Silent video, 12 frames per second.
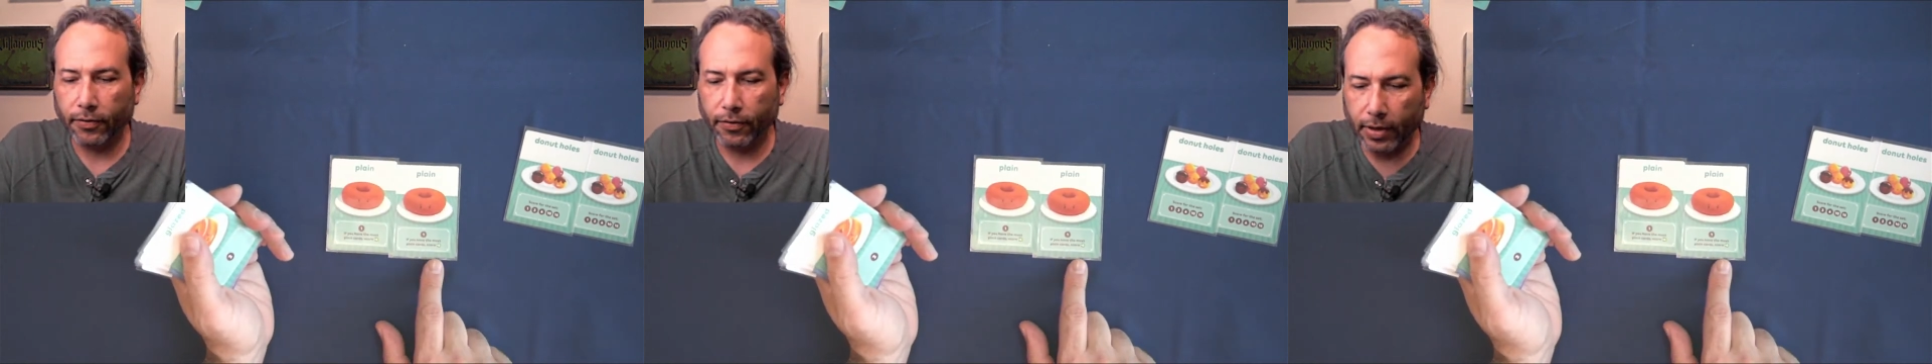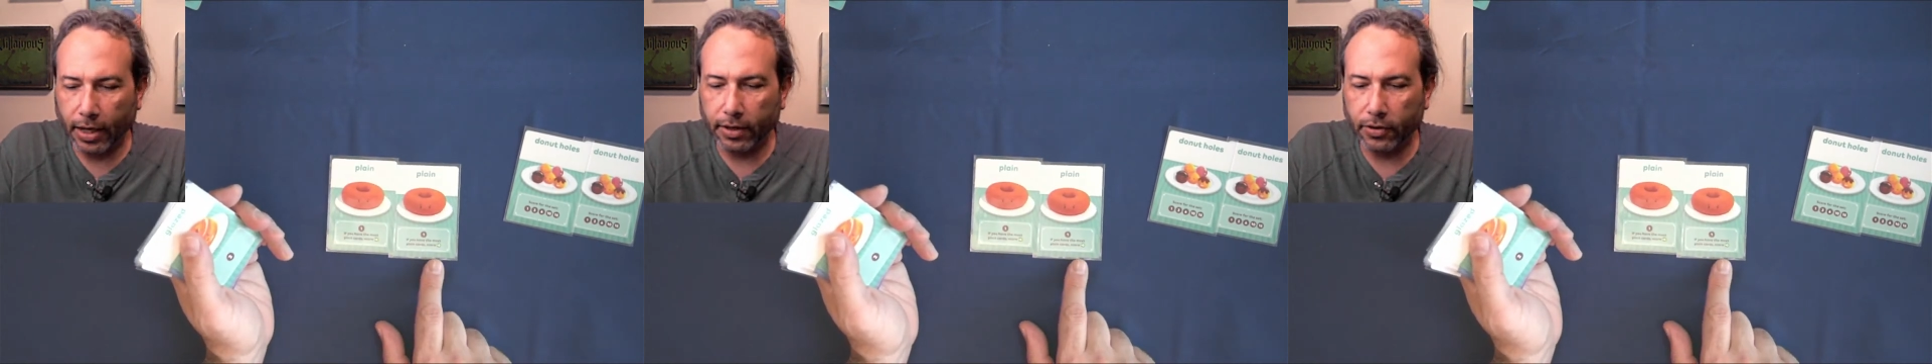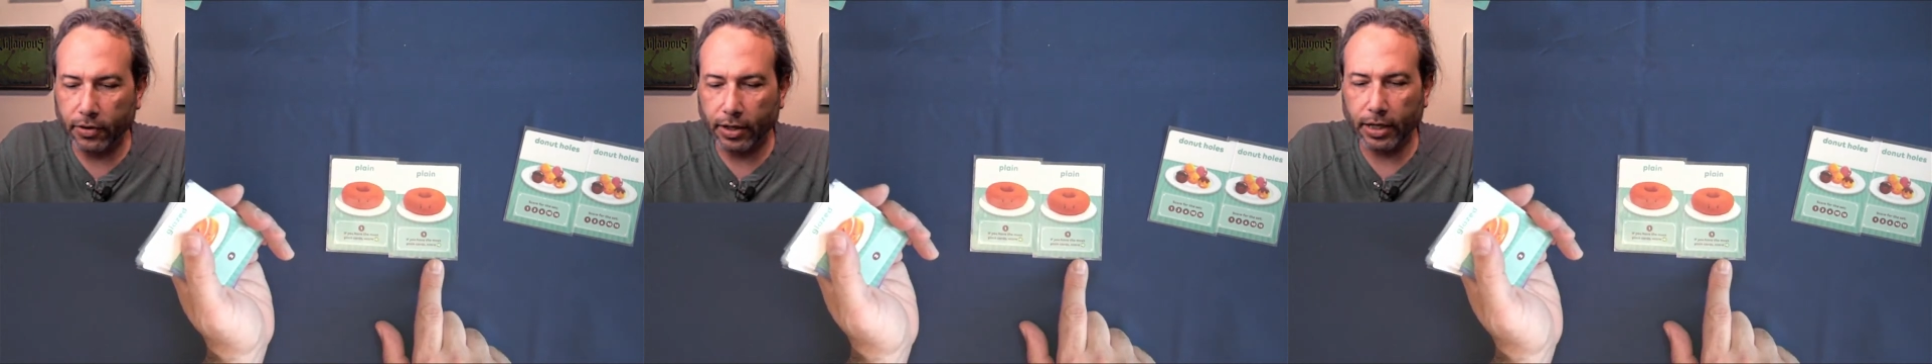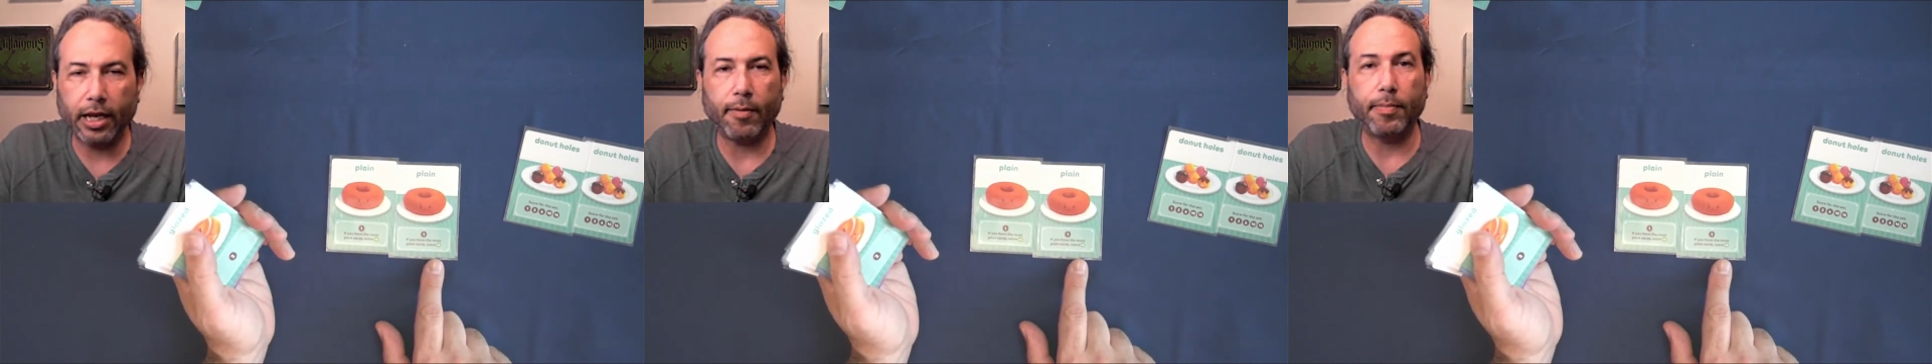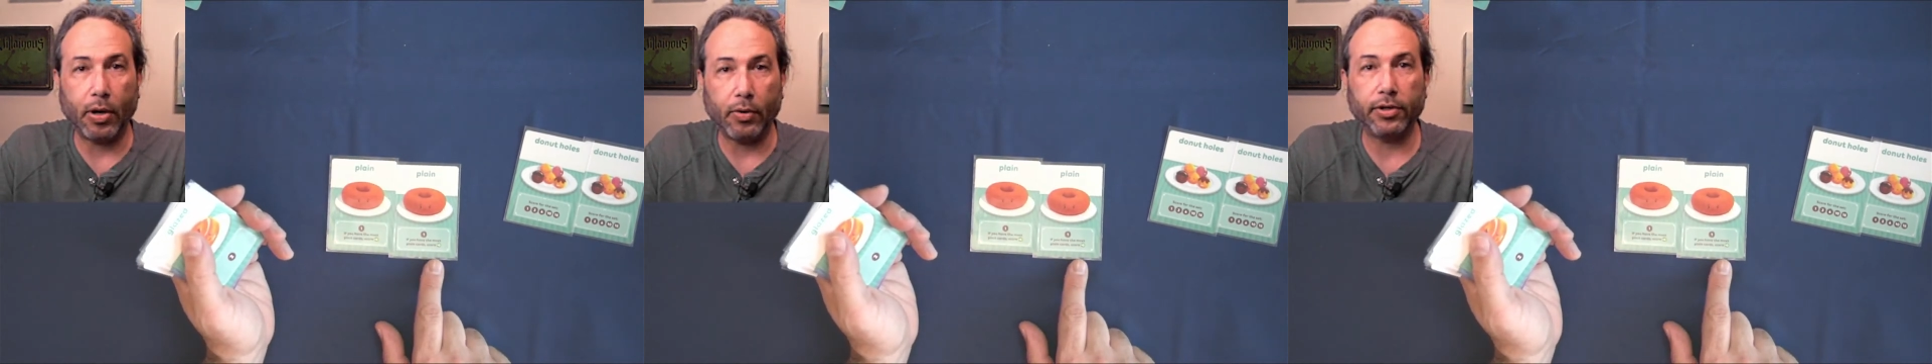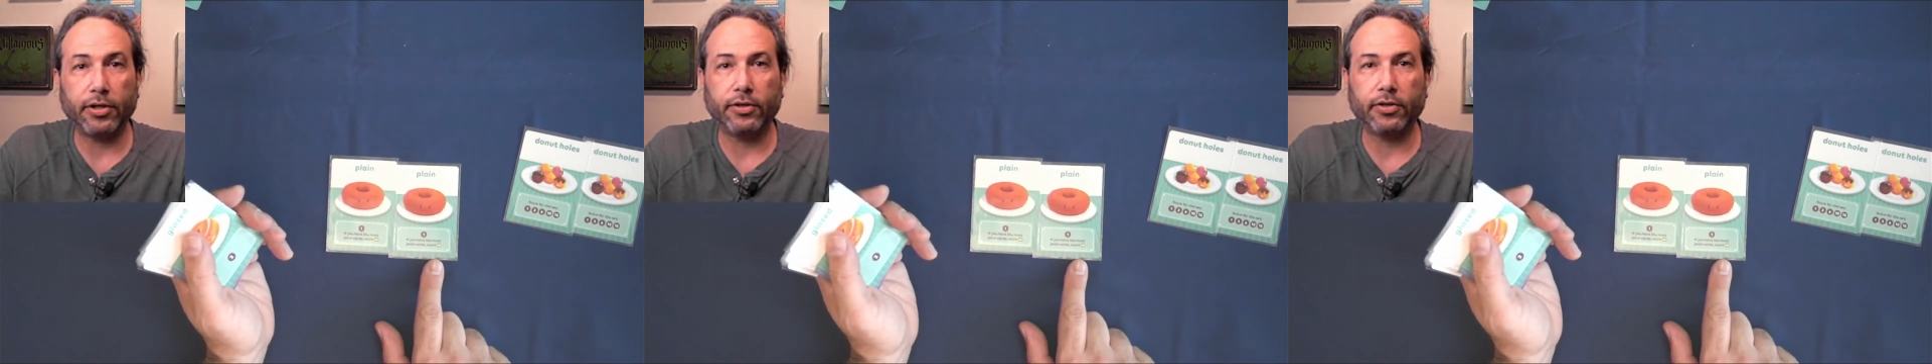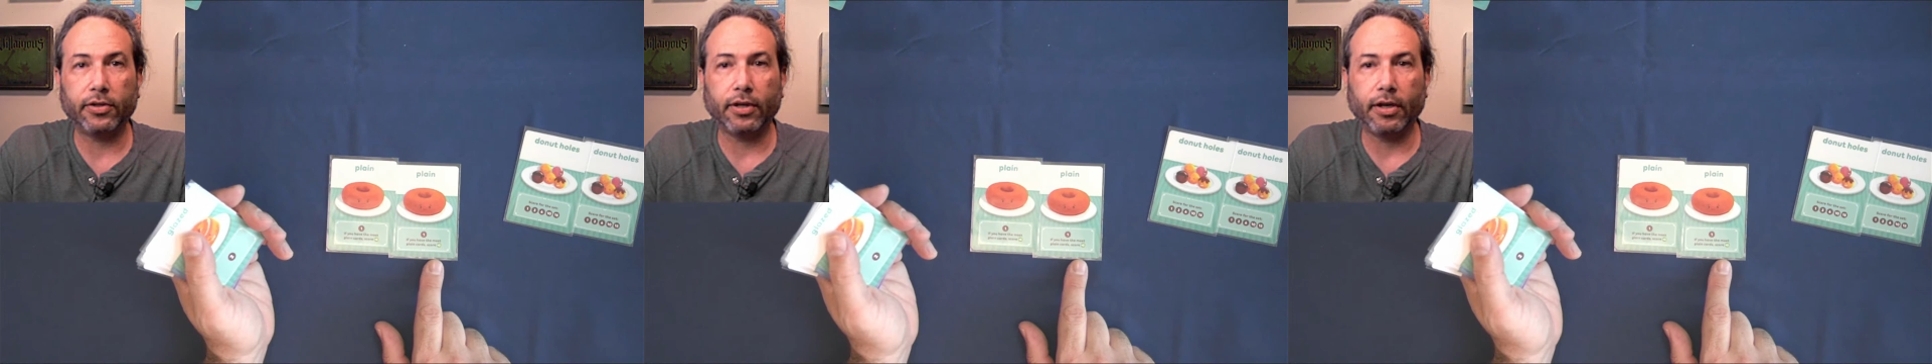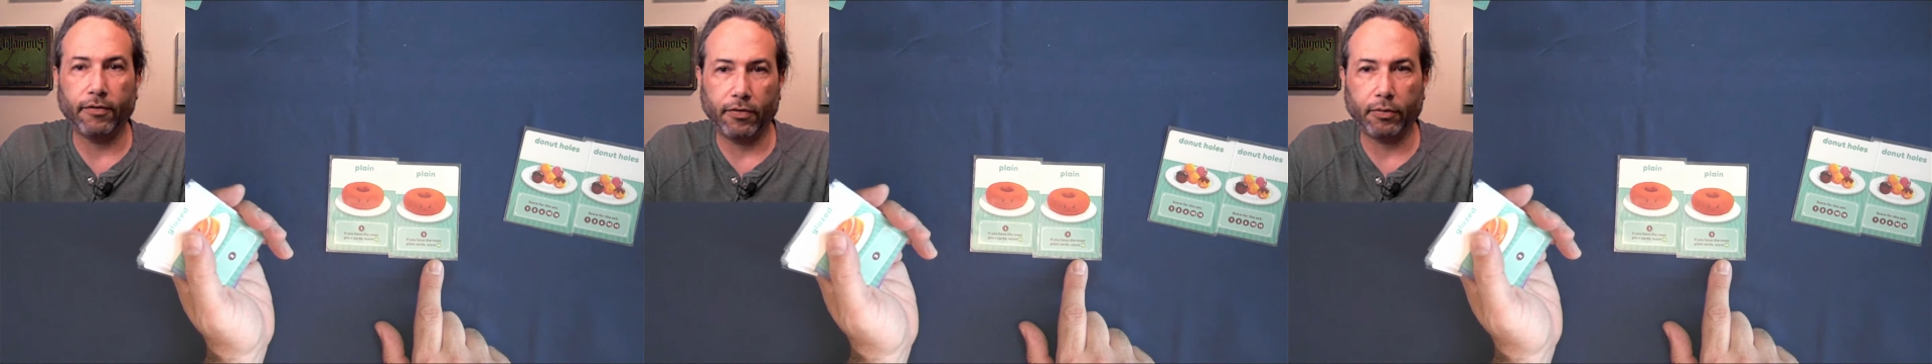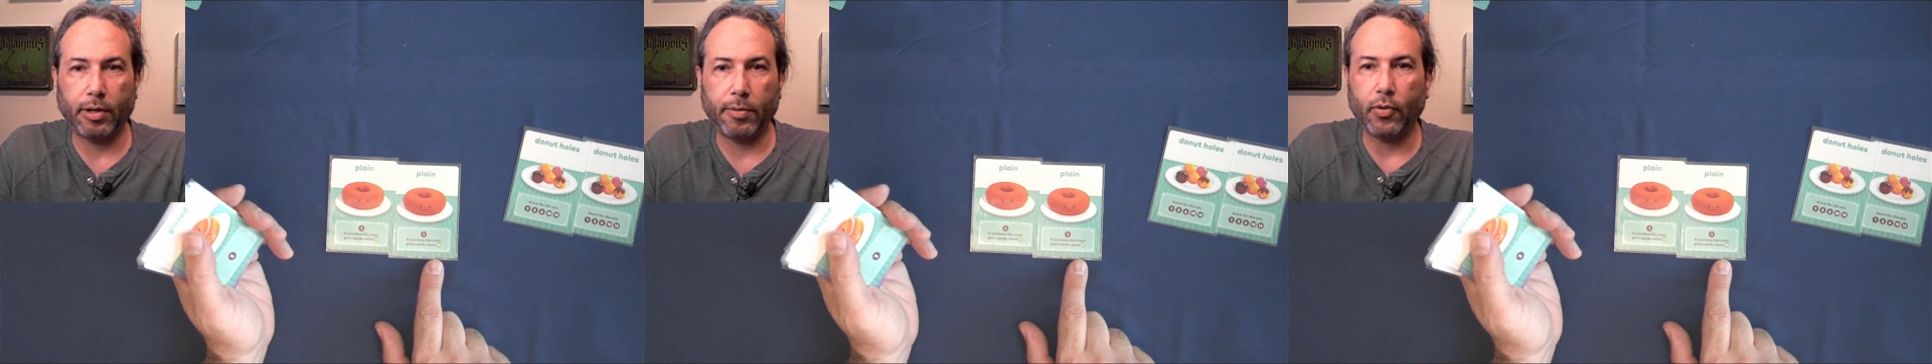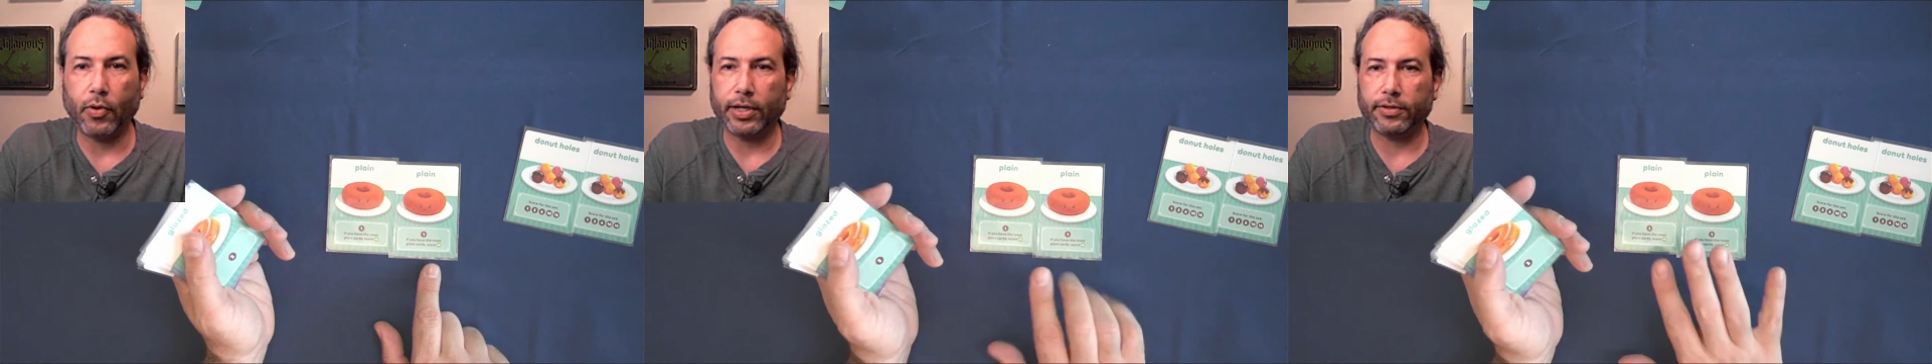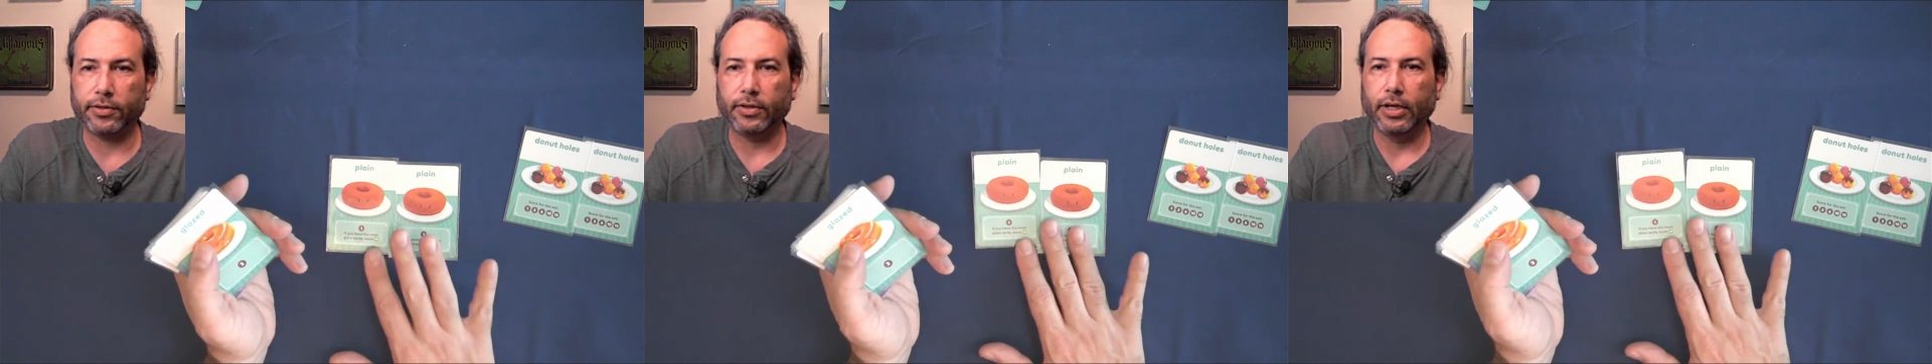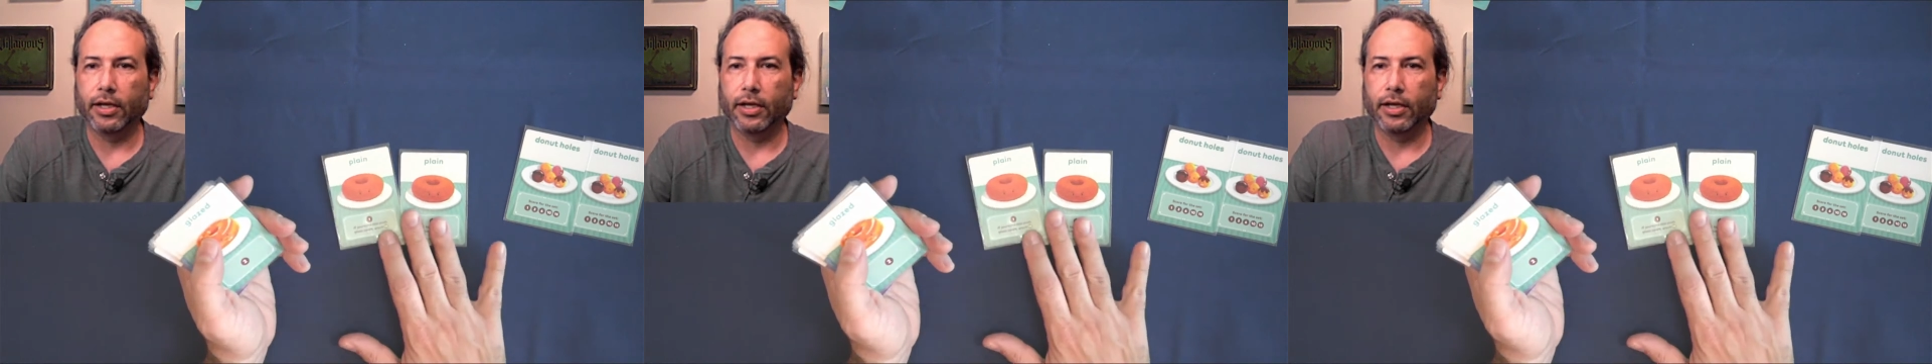then you're gonna get a bonus of 3 points.